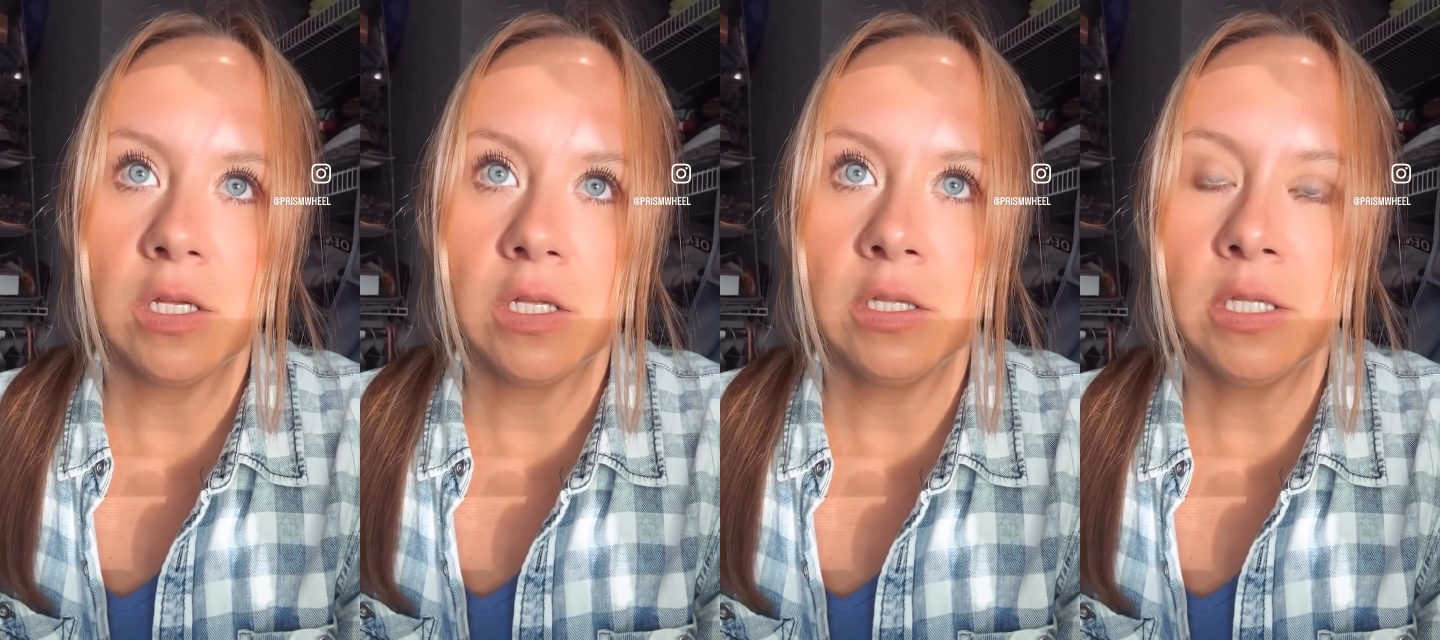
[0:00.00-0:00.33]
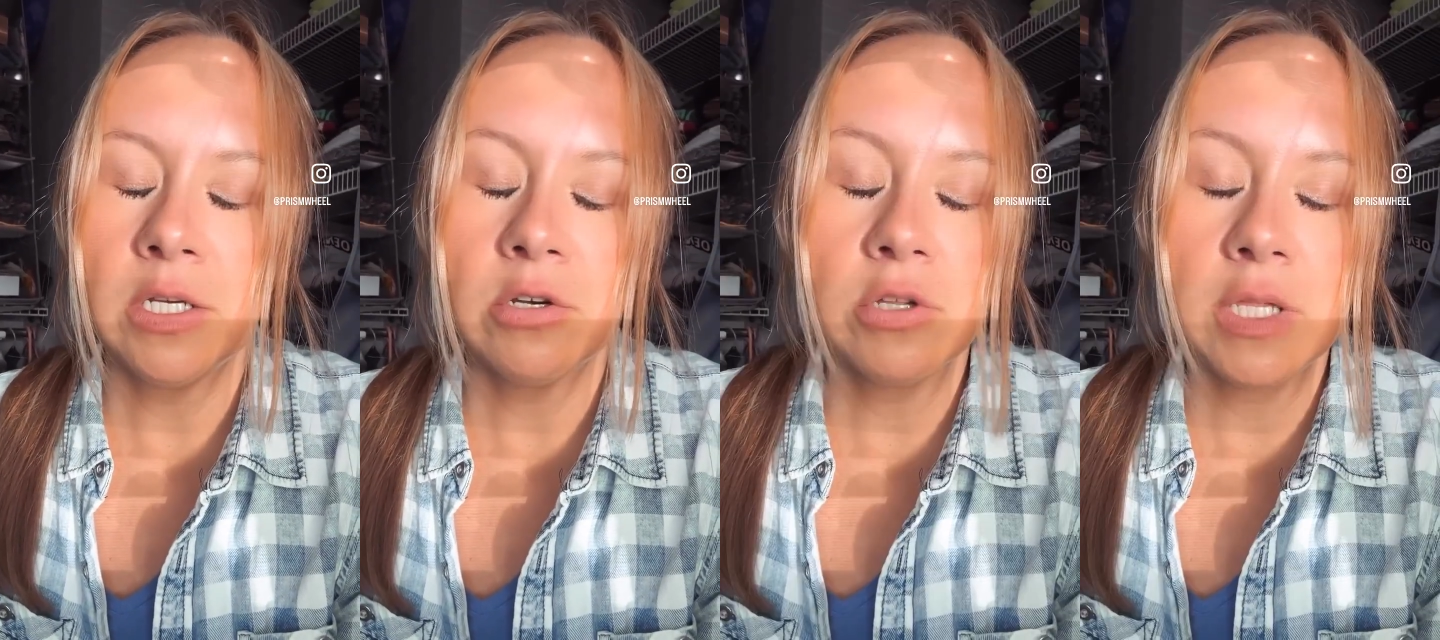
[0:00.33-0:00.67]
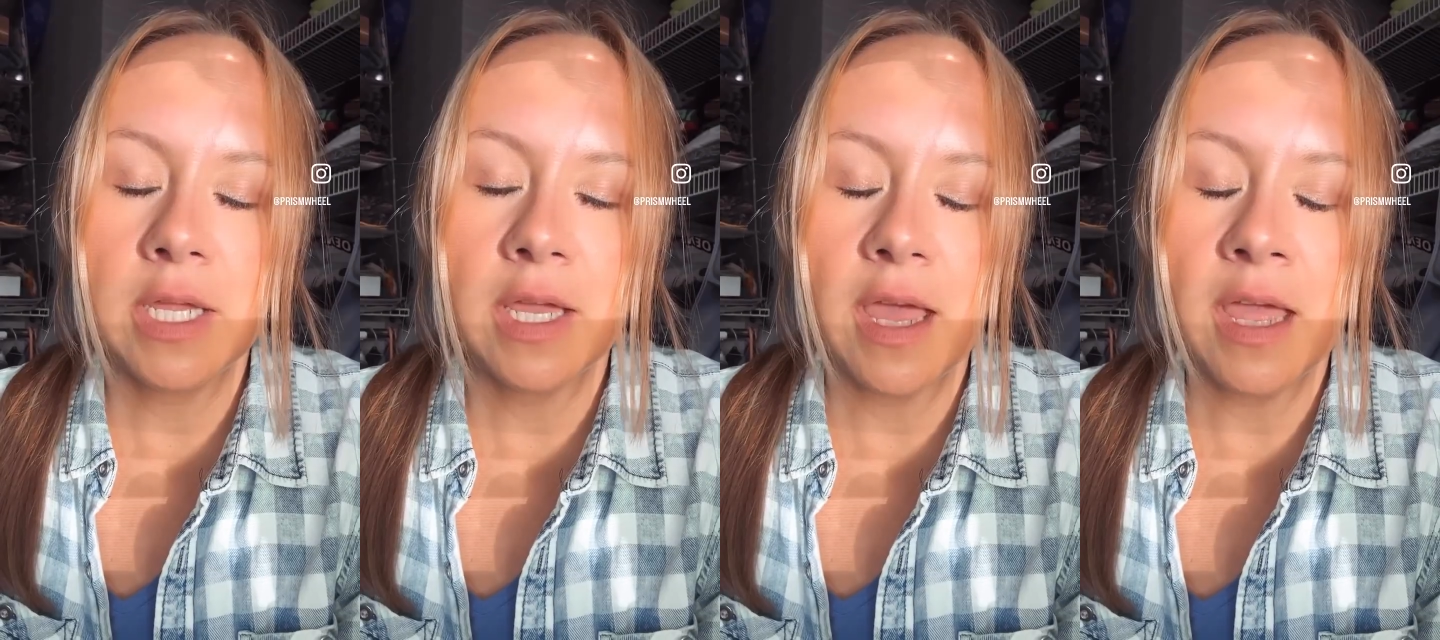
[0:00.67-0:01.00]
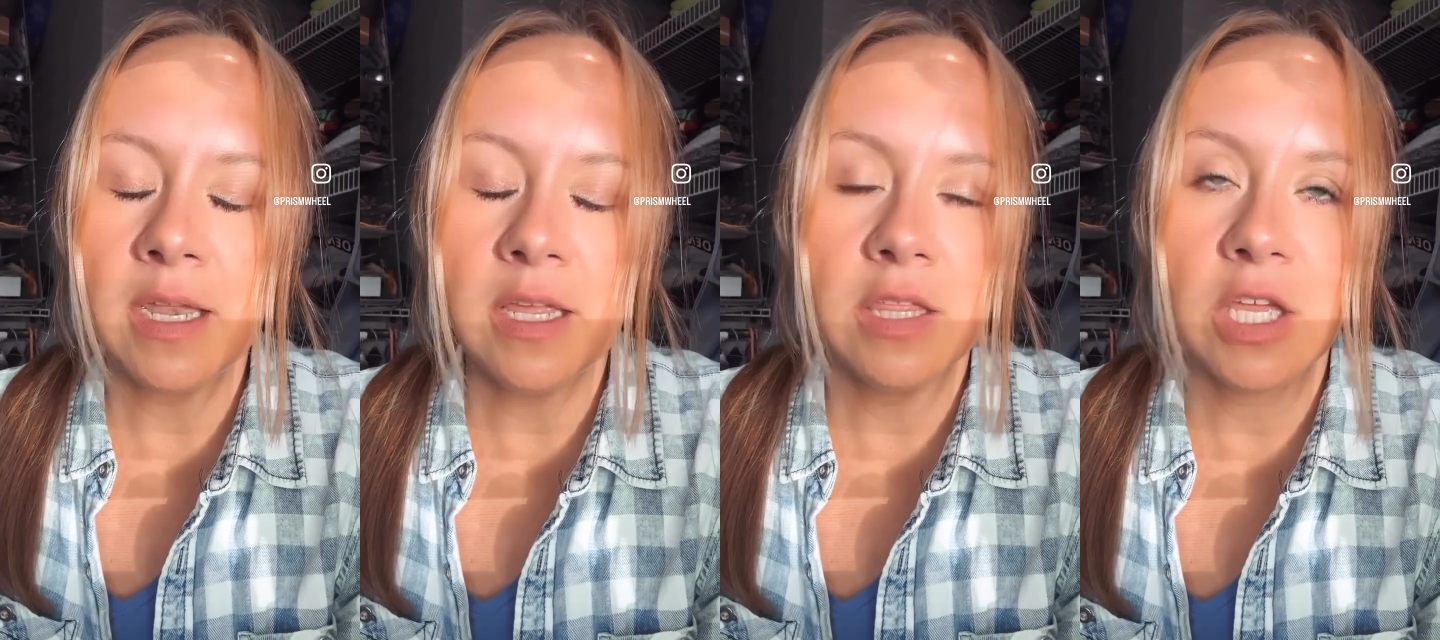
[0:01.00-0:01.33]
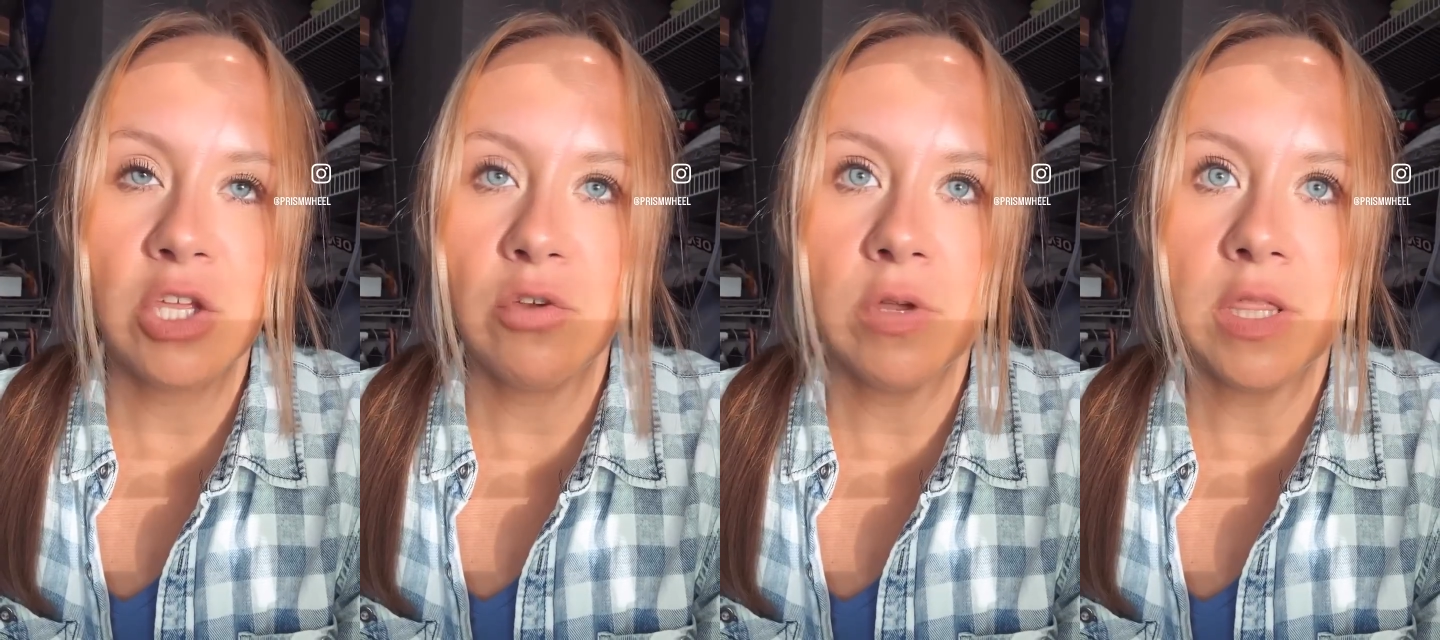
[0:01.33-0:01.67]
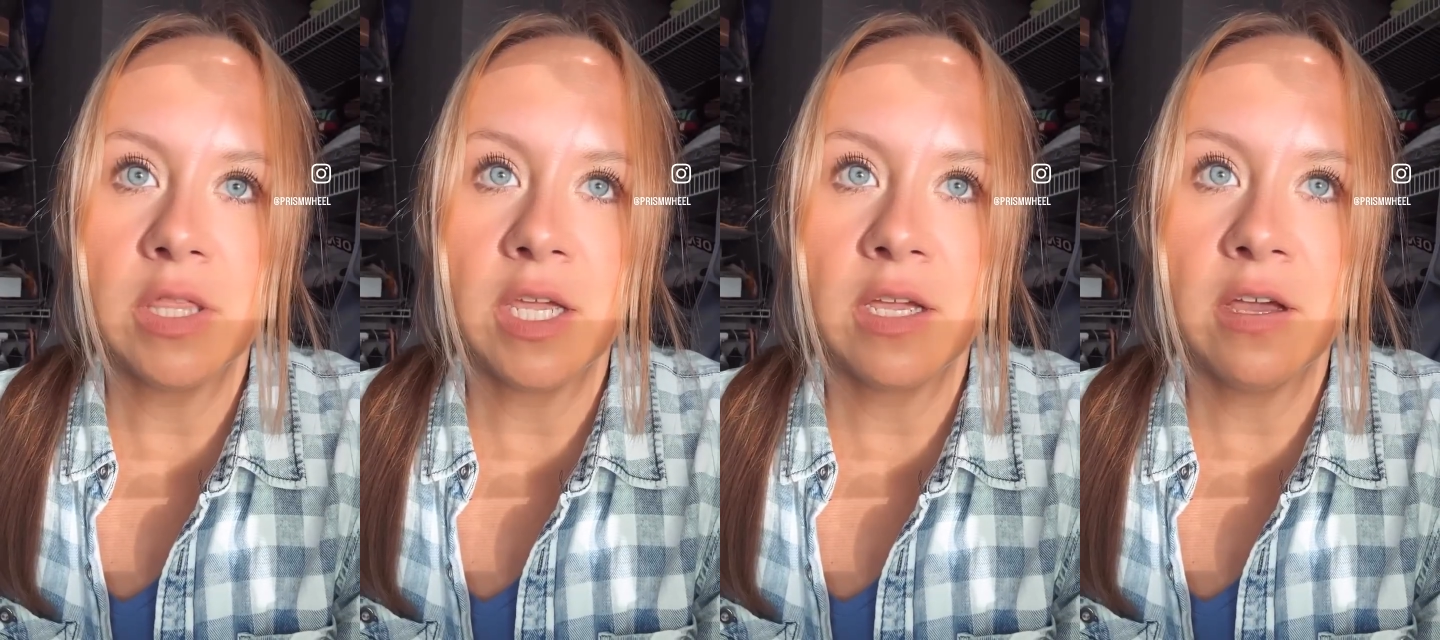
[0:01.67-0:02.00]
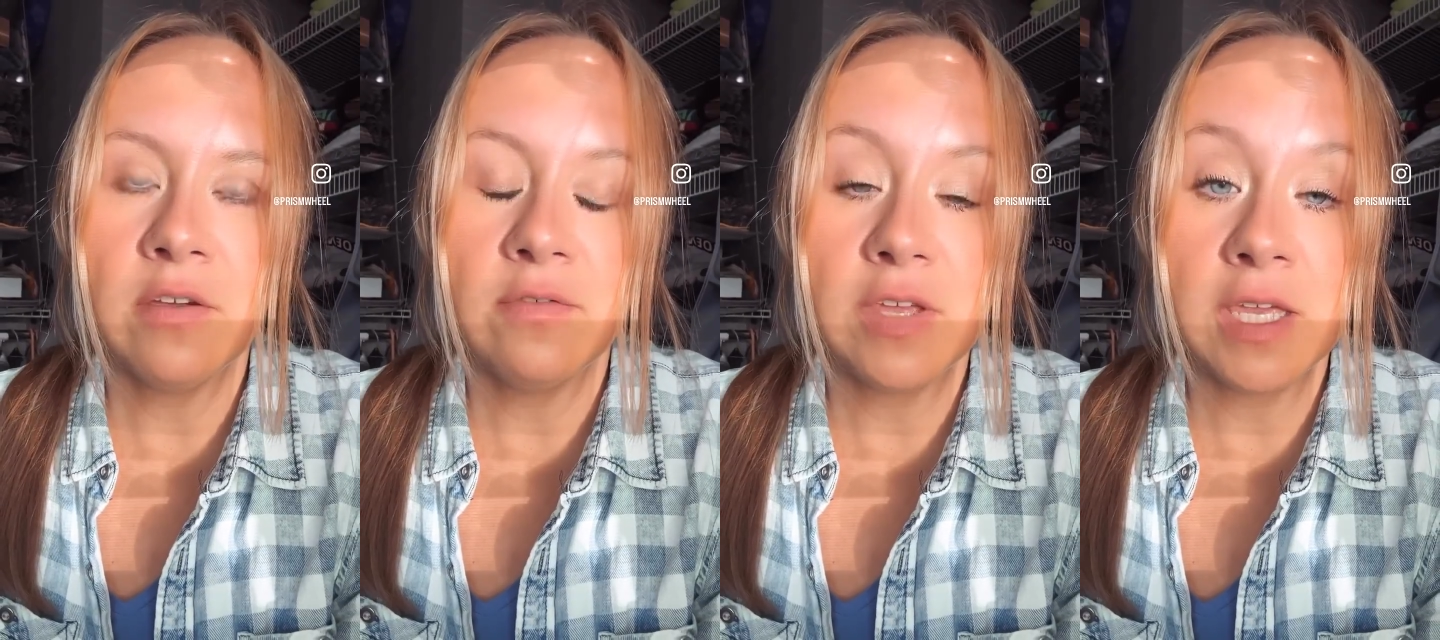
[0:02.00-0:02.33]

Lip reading: literally anything you can think of,